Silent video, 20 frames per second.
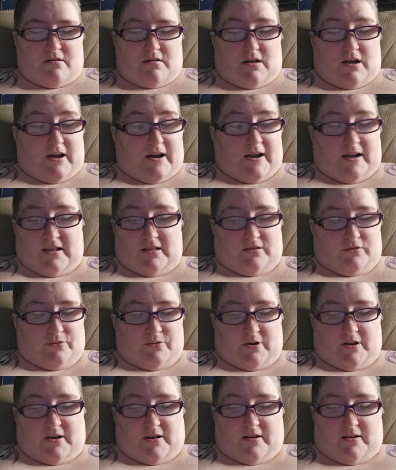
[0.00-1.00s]

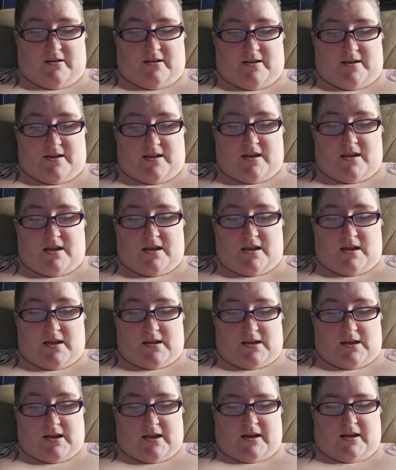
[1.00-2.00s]
"Kylara
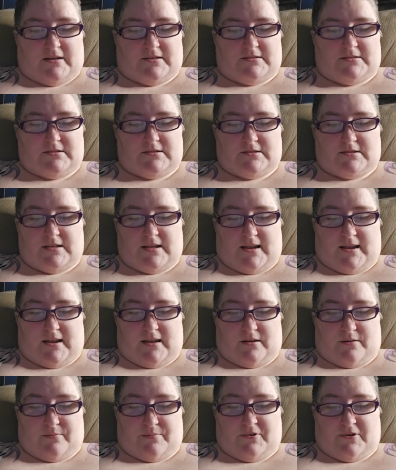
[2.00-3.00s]
hadn't
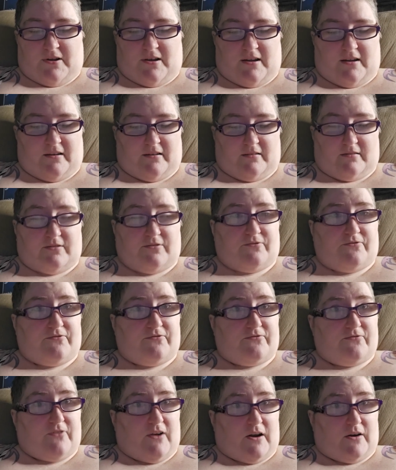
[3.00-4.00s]
taken Prydath
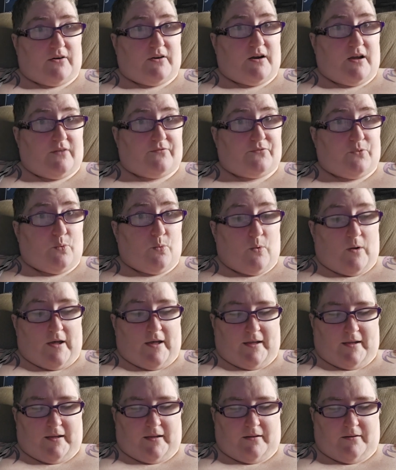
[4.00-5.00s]
far enough
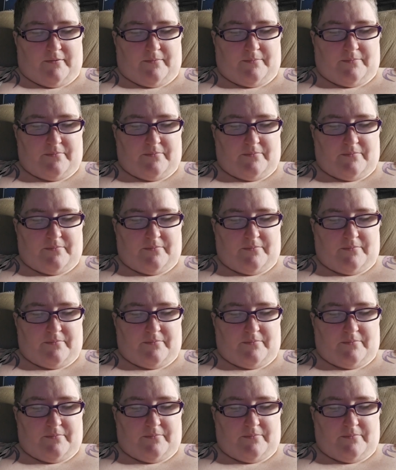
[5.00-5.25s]
away.